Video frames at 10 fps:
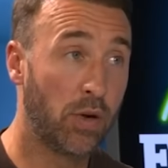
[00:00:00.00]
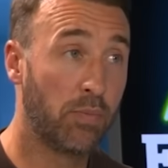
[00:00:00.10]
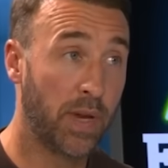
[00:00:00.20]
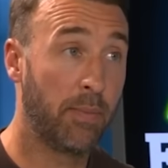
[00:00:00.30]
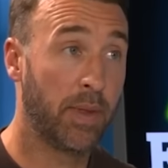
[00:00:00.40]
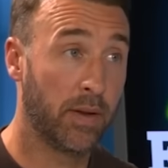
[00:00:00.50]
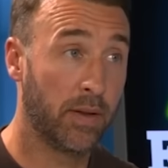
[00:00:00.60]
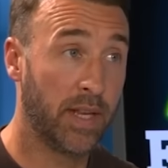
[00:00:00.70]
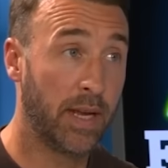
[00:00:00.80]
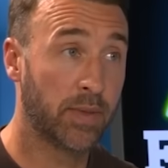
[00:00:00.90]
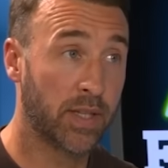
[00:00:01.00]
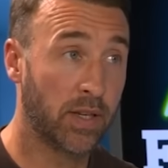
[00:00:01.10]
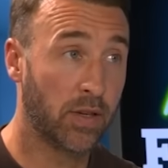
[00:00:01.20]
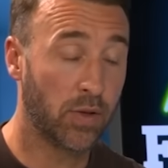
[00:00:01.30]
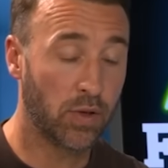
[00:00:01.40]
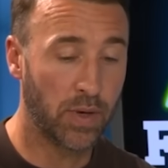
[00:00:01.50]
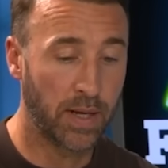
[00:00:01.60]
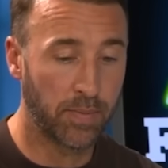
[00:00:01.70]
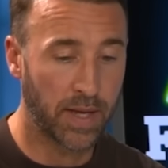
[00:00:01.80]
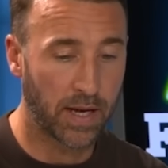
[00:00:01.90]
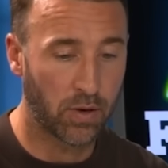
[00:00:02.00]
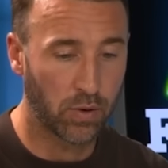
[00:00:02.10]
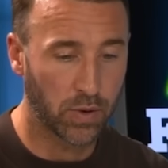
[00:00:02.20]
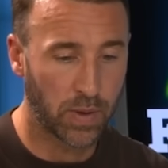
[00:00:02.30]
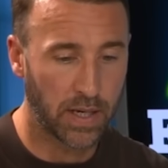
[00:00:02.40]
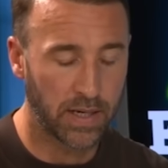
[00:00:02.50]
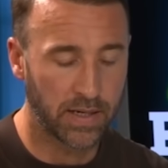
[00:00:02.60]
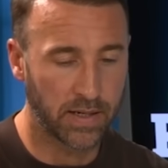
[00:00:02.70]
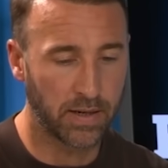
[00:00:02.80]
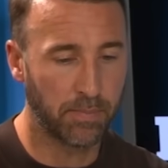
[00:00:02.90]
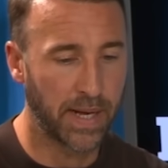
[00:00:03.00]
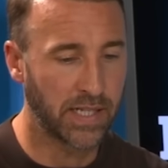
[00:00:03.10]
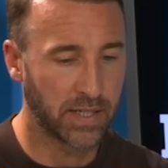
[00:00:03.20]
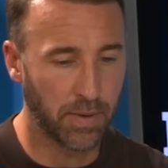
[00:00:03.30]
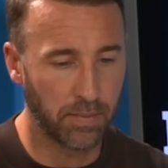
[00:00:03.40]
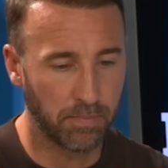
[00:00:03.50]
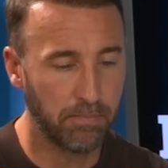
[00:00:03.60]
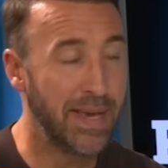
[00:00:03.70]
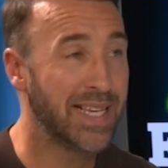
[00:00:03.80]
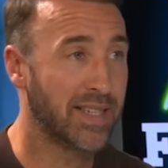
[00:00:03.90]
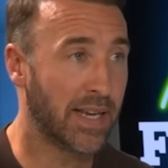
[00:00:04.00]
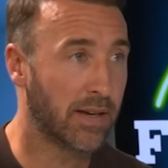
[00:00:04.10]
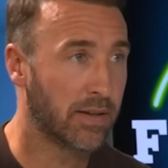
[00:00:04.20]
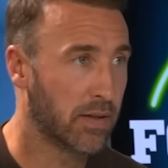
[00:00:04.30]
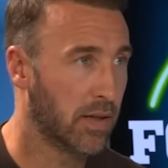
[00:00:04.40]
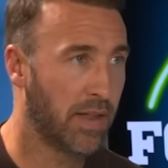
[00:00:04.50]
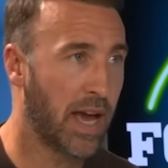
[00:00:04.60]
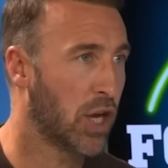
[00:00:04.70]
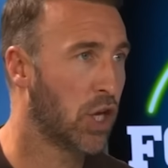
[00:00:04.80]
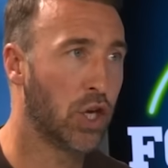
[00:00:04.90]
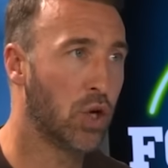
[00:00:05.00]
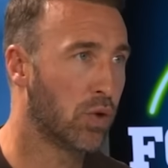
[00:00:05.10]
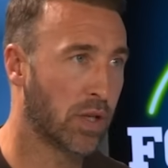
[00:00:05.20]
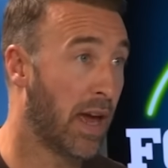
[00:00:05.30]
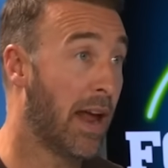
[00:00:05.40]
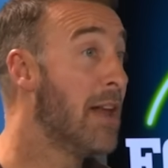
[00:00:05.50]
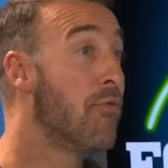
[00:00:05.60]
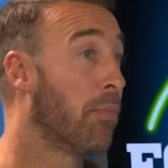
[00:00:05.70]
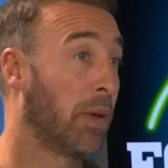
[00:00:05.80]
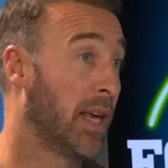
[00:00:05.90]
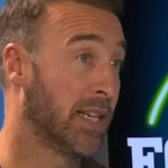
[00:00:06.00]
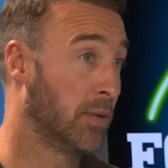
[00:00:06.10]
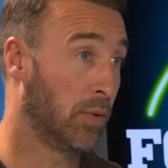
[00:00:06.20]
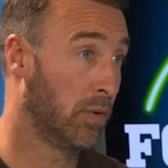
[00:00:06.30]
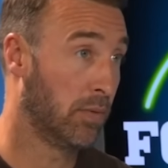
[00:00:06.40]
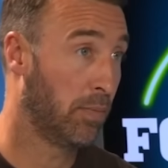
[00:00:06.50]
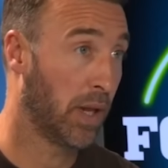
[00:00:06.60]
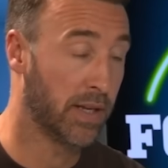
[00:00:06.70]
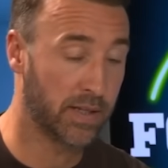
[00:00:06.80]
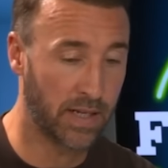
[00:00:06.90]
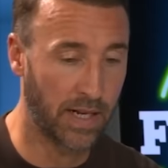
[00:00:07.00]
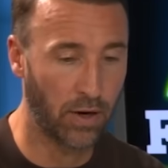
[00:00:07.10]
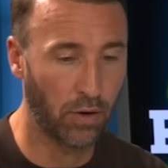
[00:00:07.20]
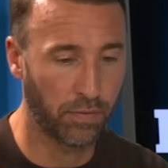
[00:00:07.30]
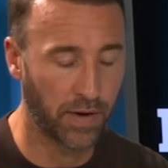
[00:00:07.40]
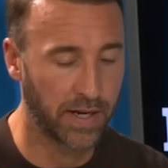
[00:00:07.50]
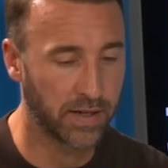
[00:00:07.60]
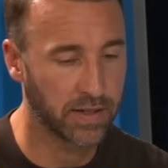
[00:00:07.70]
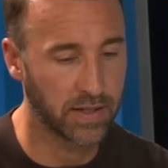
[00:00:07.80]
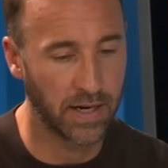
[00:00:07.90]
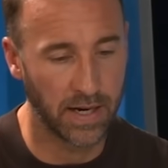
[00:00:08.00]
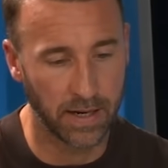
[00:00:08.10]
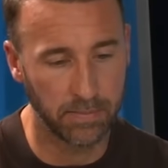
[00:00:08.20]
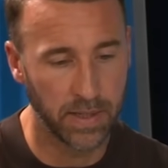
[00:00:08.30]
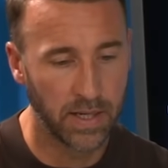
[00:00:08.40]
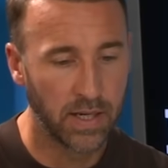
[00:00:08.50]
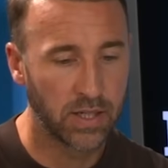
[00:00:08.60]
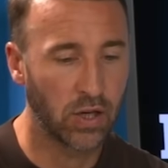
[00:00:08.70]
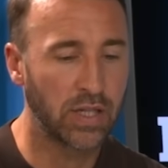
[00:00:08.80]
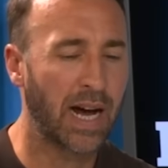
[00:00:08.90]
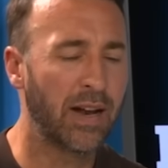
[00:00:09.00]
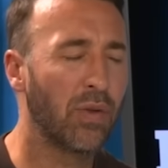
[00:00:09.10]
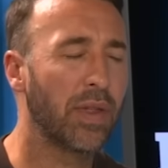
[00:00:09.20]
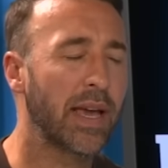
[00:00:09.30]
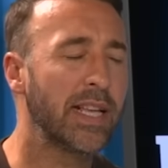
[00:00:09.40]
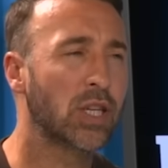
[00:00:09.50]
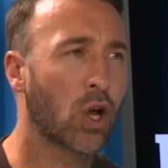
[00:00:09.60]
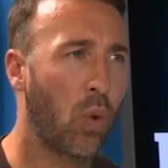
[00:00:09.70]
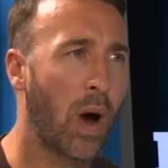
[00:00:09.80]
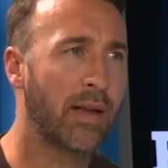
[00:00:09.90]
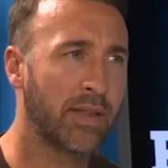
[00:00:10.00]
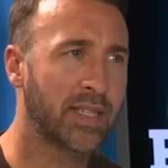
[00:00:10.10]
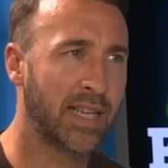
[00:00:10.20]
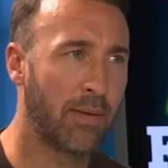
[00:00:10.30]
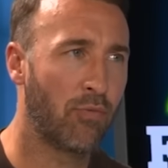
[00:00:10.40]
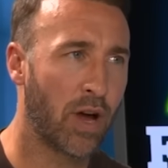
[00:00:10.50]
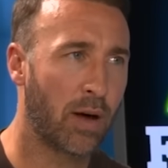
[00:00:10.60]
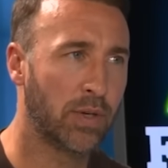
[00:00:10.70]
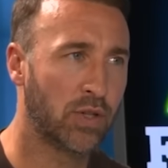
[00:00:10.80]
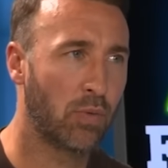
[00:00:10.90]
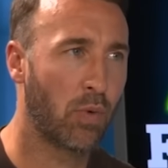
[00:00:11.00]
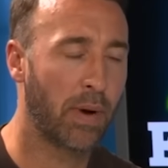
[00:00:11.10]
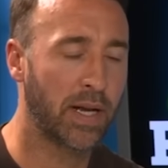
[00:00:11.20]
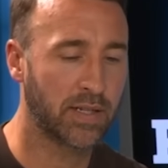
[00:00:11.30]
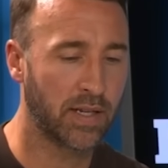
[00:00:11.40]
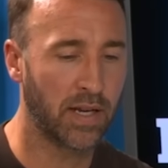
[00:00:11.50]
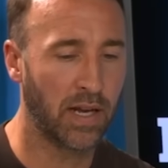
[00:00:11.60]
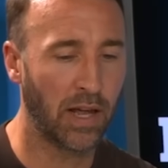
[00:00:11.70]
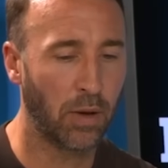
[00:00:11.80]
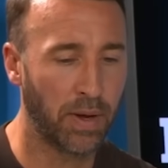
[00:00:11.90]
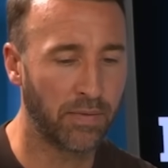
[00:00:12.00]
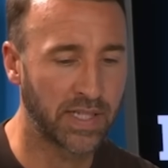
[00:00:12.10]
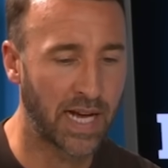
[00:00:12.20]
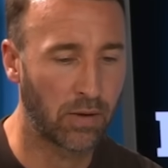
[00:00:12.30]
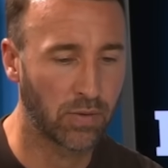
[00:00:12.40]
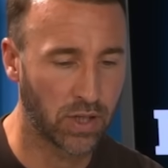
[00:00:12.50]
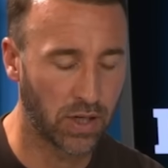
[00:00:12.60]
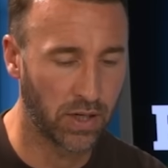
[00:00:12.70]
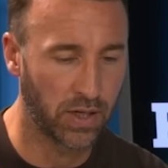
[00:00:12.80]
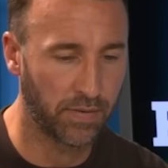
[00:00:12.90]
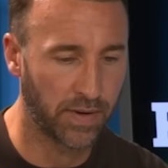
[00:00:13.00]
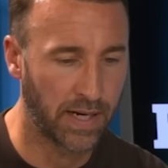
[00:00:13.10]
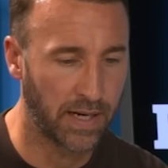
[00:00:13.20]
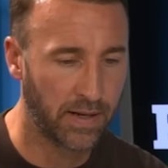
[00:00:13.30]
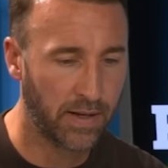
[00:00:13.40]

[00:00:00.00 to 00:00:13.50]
you name the names that you named there, Courtois and Benzema missing, they're huge. They're irreplaceable players, in all fairness. I don't think it's quite the same Real Madrid. We might see a little bit of a downturn